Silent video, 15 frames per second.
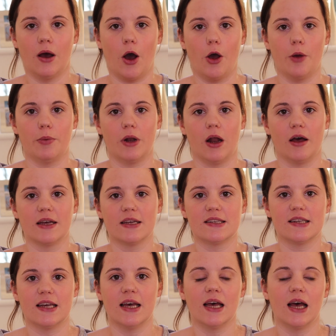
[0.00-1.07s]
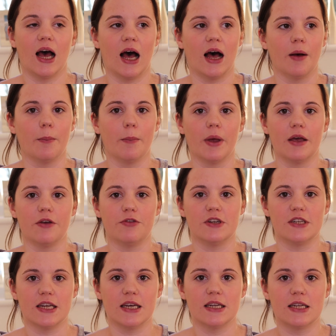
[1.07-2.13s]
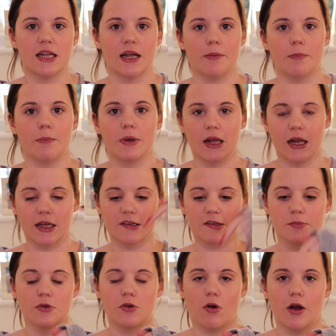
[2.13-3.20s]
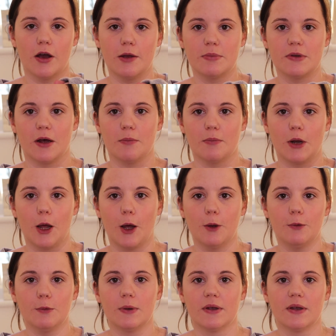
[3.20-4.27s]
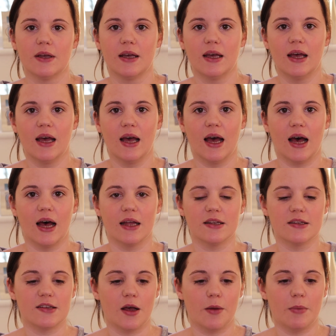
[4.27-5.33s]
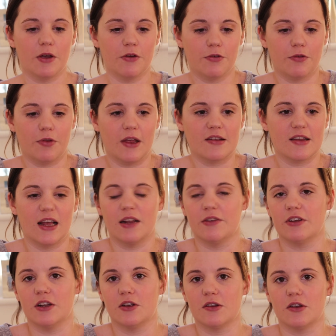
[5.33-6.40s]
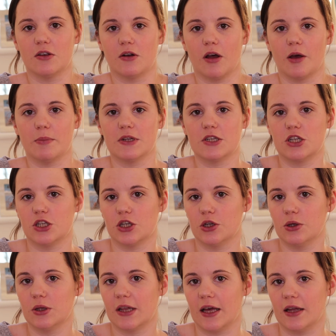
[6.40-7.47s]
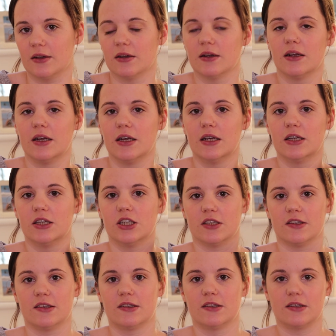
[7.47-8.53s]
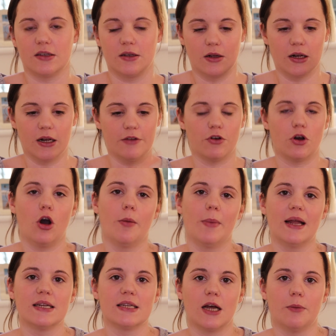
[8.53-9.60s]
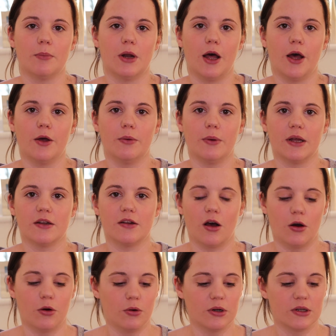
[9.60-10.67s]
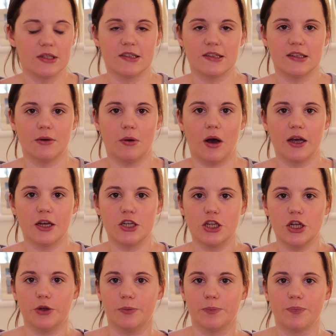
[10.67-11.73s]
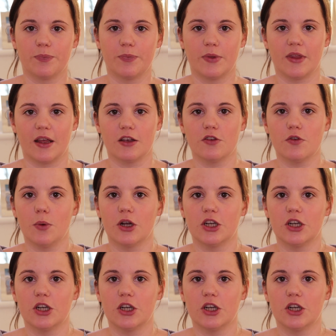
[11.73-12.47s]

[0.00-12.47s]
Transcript: I hope you liked it. If you did, then click subscribe down below, and if there's any videos that you'd like me to do, then just leave a comment down below and I'll see what I can do. Thanks for